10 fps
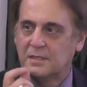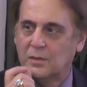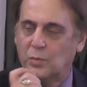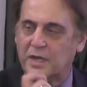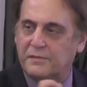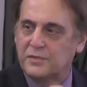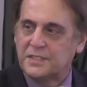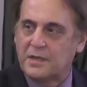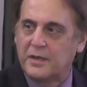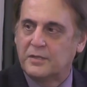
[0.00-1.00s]
When I first
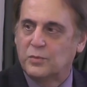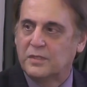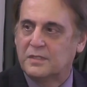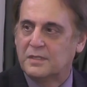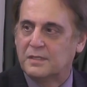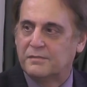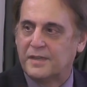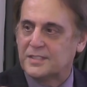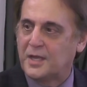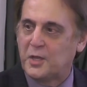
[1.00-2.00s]
started with
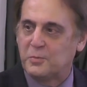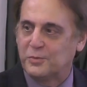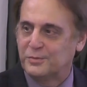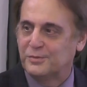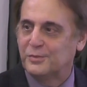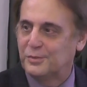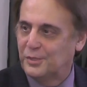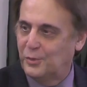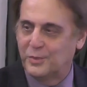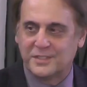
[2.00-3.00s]
Faisal Arabu,
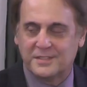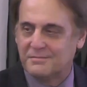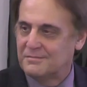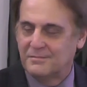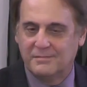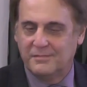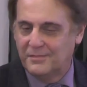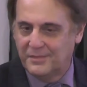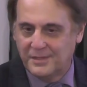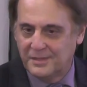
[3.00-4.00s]
who was
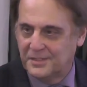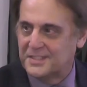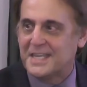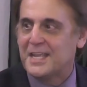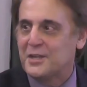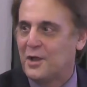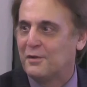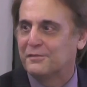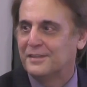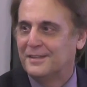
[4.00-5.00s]
the dean
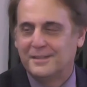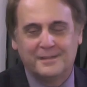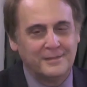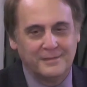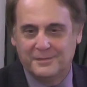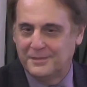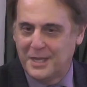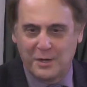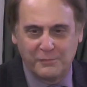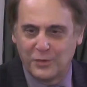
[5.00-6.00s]
of the
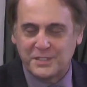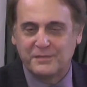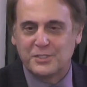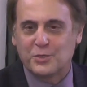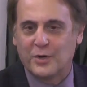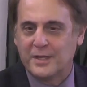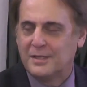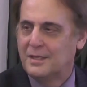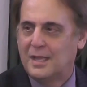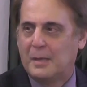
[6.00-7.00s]
Arab Voice in Detroit,
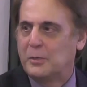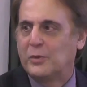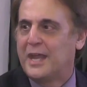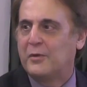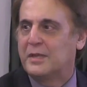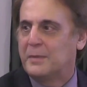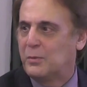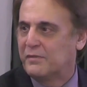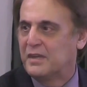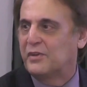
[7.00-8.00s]
I mean, without him, I
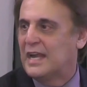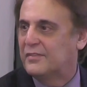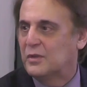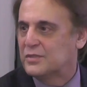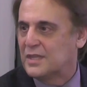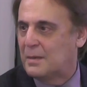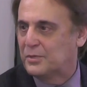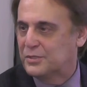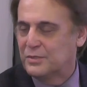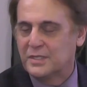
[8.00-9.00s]
would have never had those
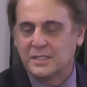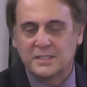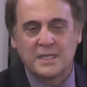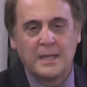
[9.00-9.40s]
opportunities.